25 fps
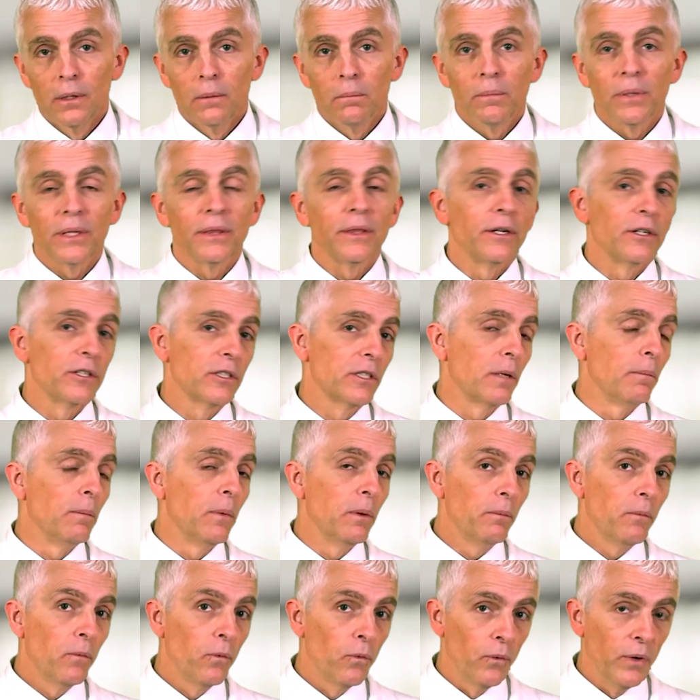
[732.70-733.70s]
But there's
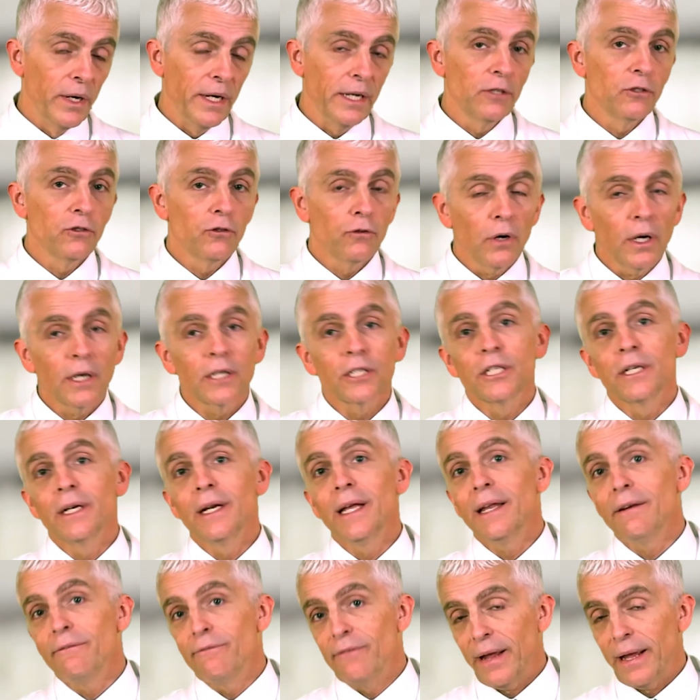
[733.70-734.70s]
some reconstruction
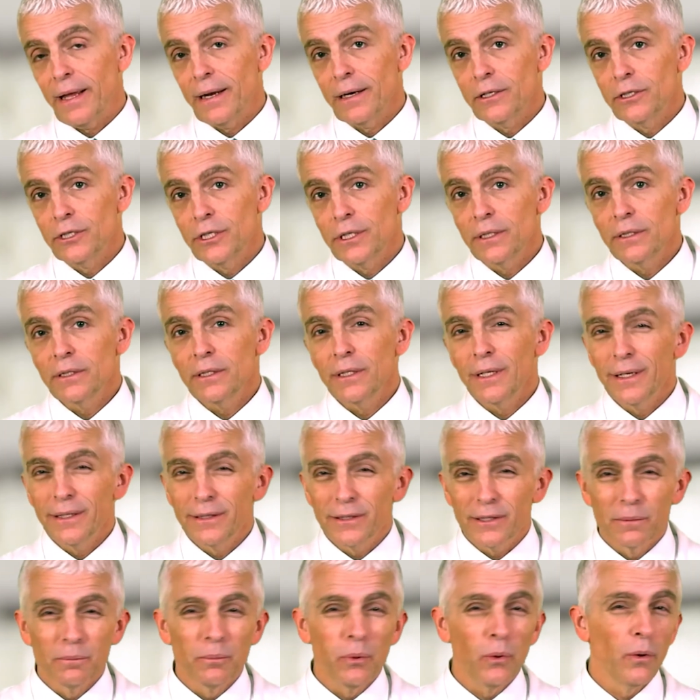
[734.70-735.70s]
advantages, and
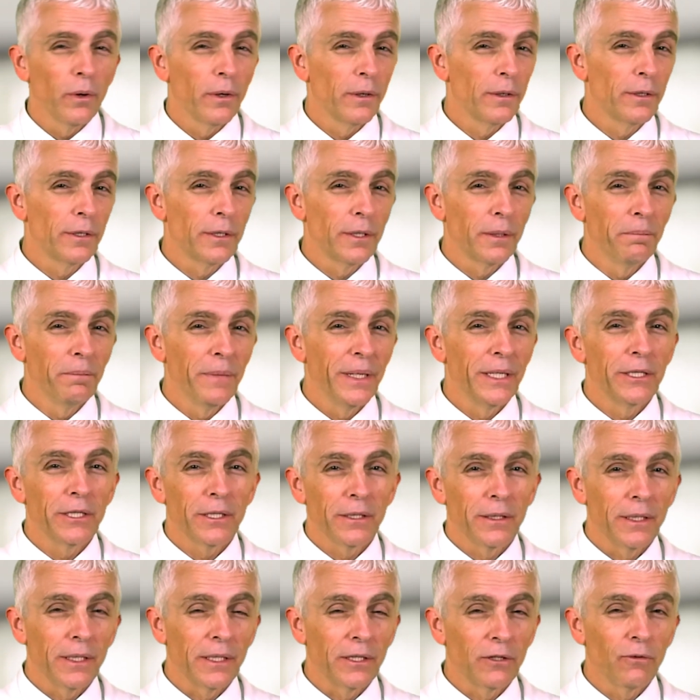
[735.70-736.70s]
it's important to
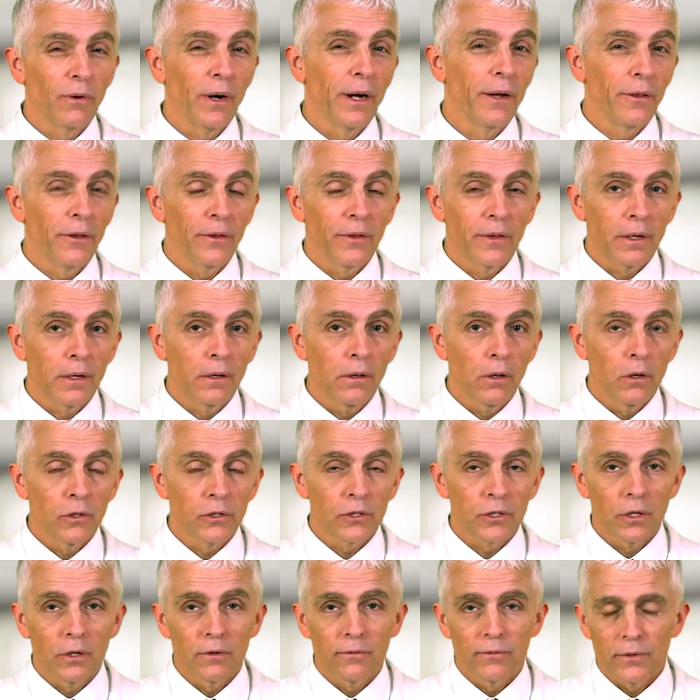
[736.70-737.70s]
mention these rather than
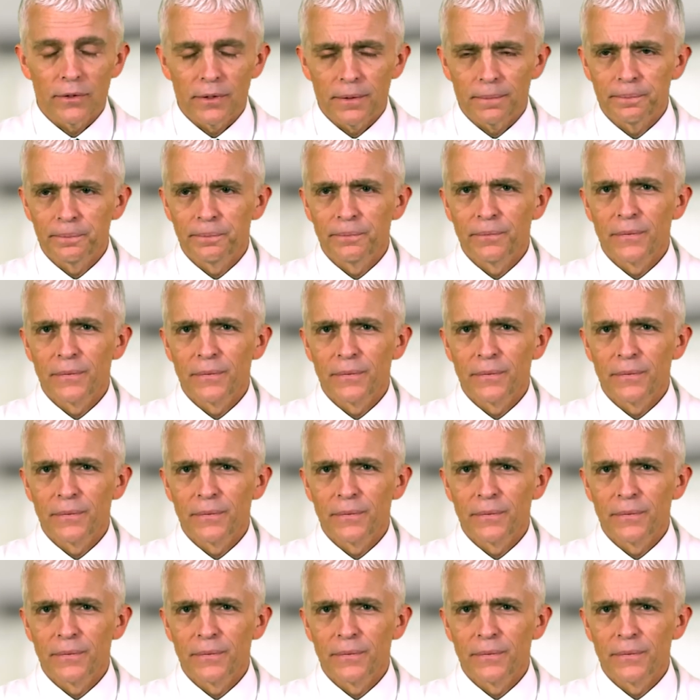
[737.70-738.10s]
gloss over them.